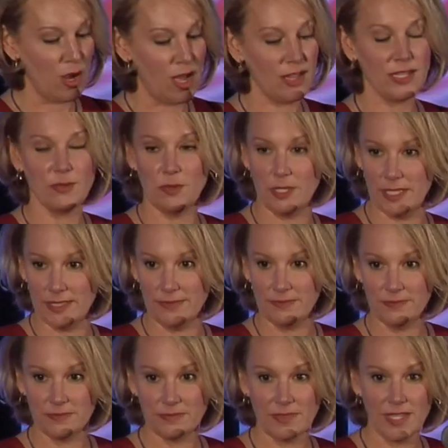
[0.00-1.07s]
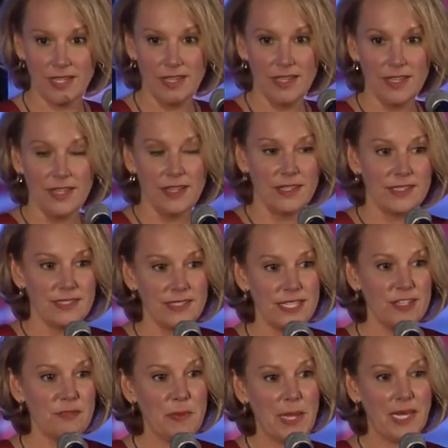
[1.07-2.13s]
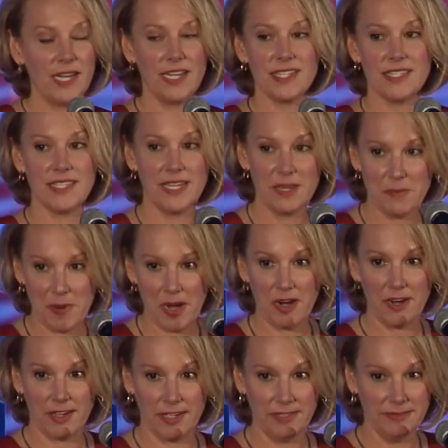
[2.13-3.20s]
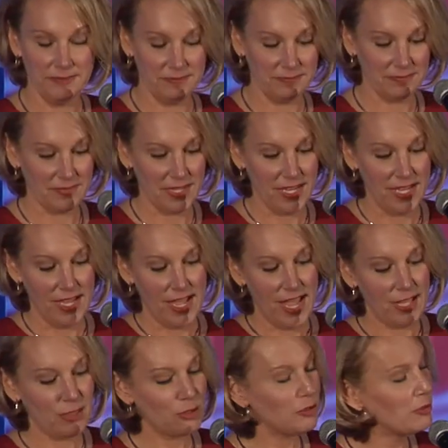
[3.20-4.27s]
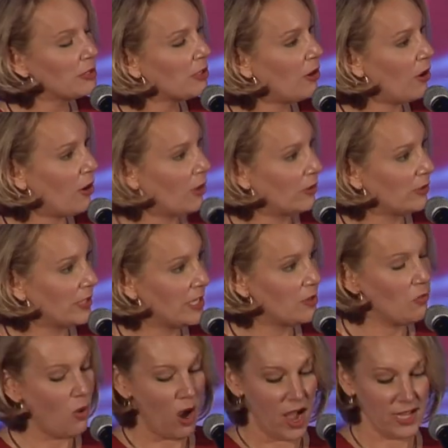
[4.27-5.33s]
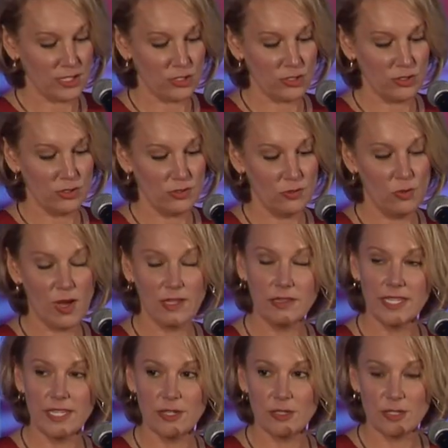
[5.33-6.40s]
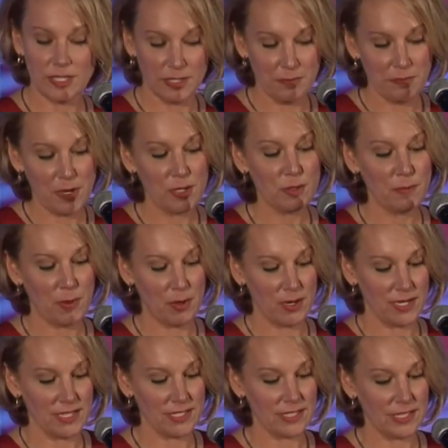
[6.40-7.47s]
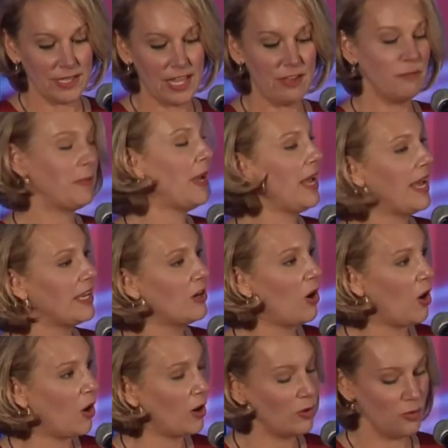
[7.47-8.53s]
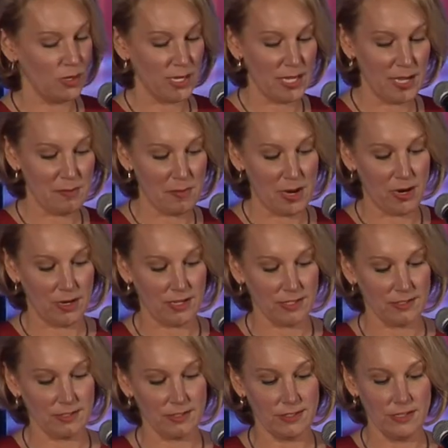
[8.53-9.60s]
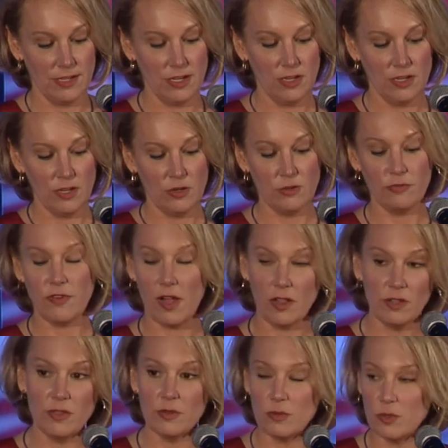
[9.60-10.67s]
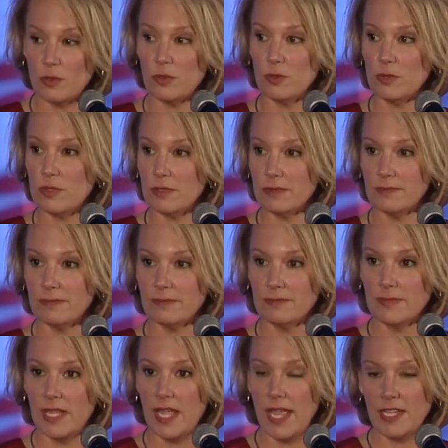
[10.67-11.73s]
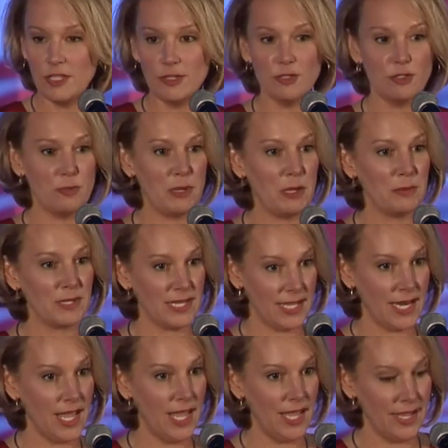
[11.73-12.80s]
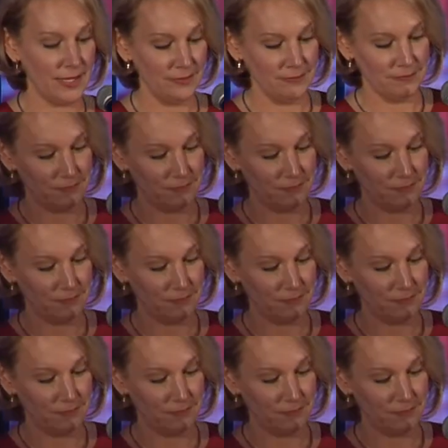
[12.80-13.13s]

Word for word: Hollywood, Steve Bannon has seen America. And through it all, he watched while leaders in both parties left behind hardworking Americans who follow the rules and used to be able to get ahead.